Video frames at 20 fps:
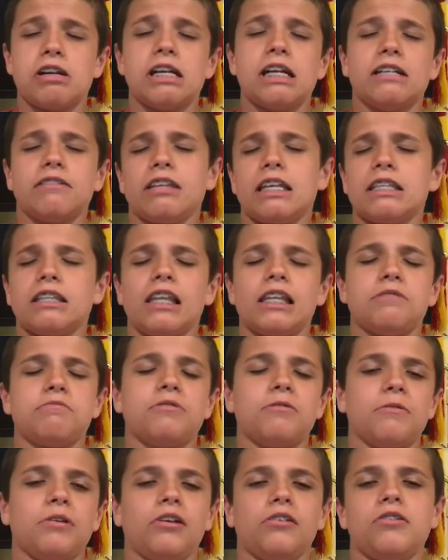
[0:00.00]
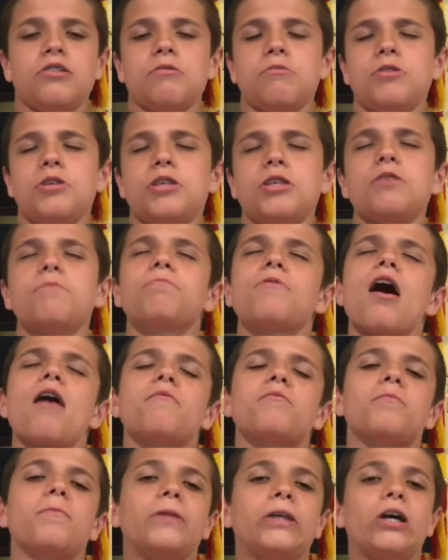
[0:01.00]
and let's be real, you
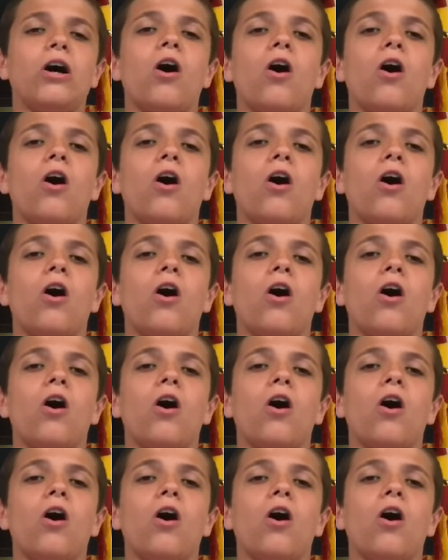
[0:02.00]
probably